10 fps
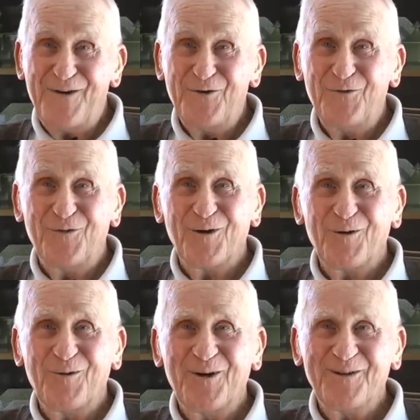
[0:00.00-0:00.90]
knew very
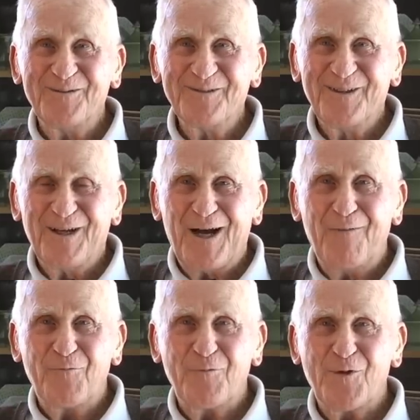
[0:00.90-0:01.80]
well.
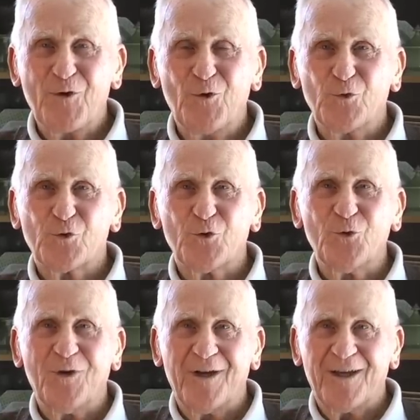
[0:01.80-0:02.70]
I'm from the old
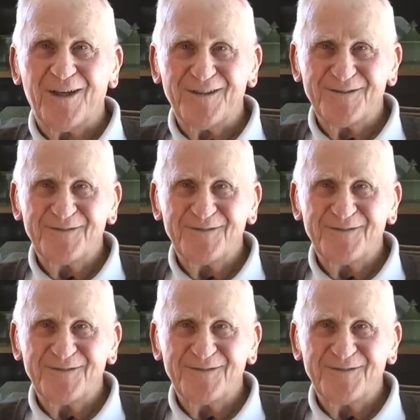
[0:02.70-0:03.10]
school, I guess.